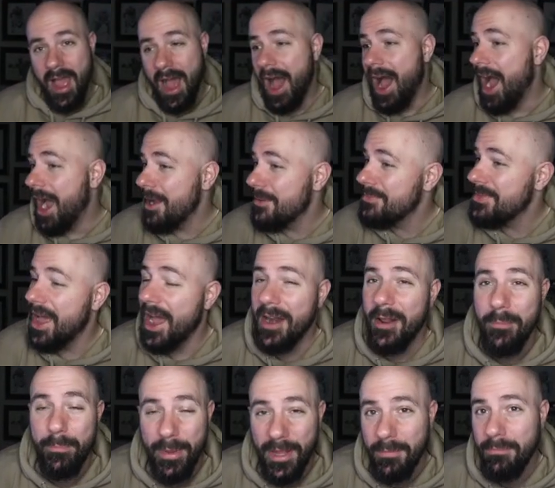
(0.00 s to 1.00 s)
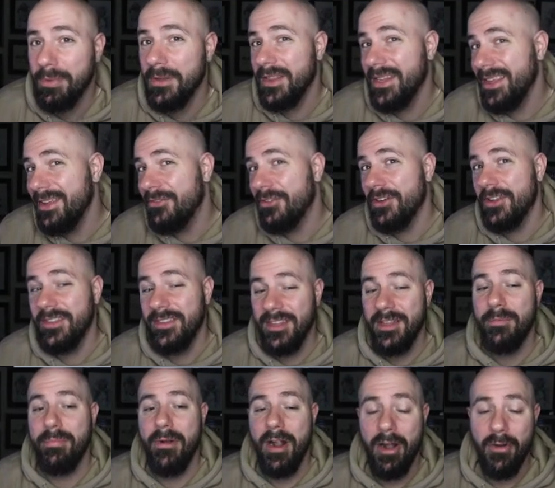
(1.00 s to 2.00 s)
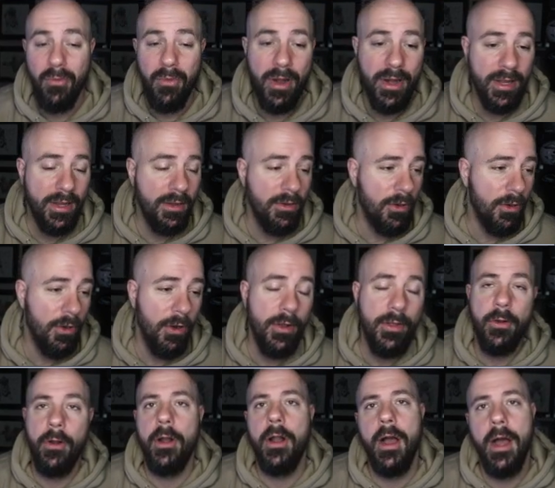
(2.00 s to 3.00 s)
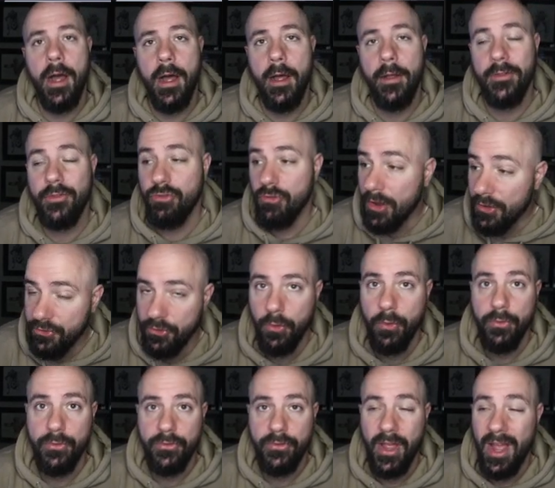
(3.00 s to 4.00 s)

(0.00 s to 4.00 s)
I'm not a big believer in deep route running or, or uh, thresholds.